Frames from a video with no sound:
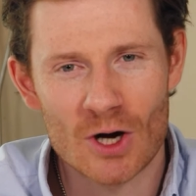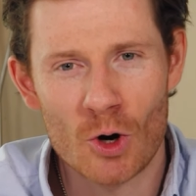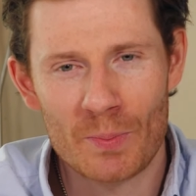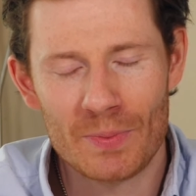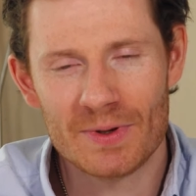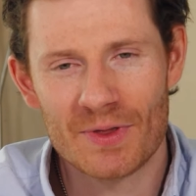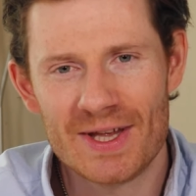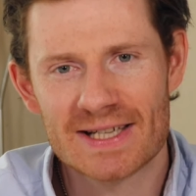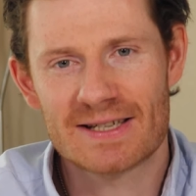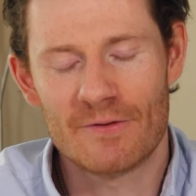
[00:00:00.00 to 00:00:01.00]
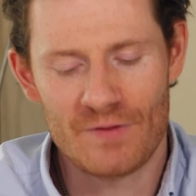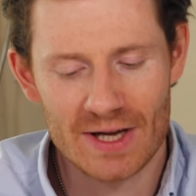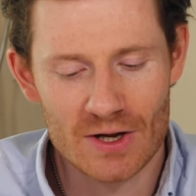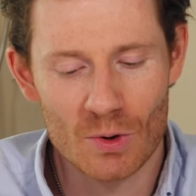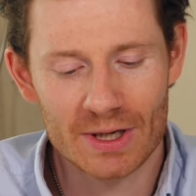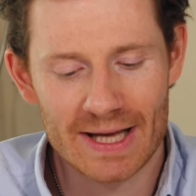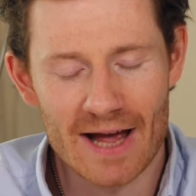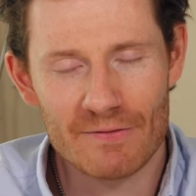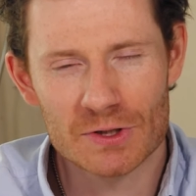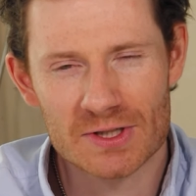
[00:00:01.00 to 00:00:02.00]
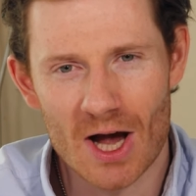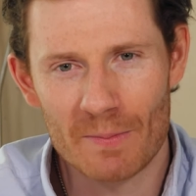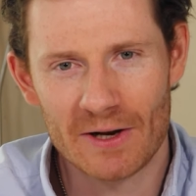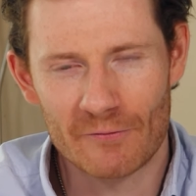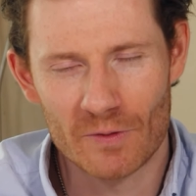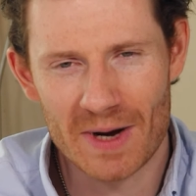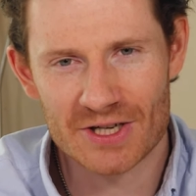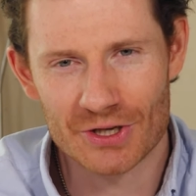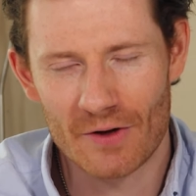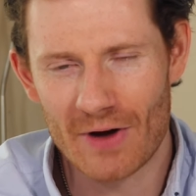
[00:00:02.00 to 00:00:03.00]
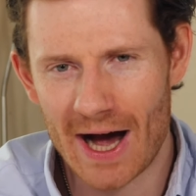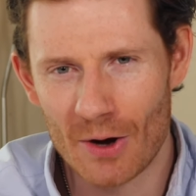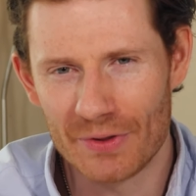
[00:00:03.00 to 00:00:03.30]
Hope this video gave you some information of how